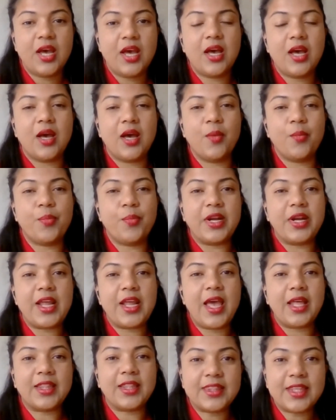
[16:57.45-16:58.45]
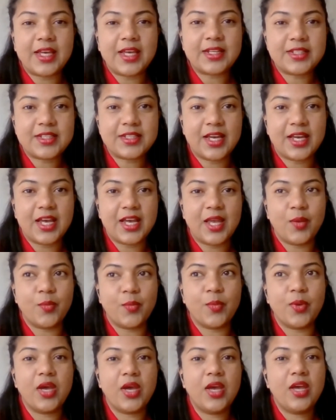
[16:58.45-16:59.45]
But at that time,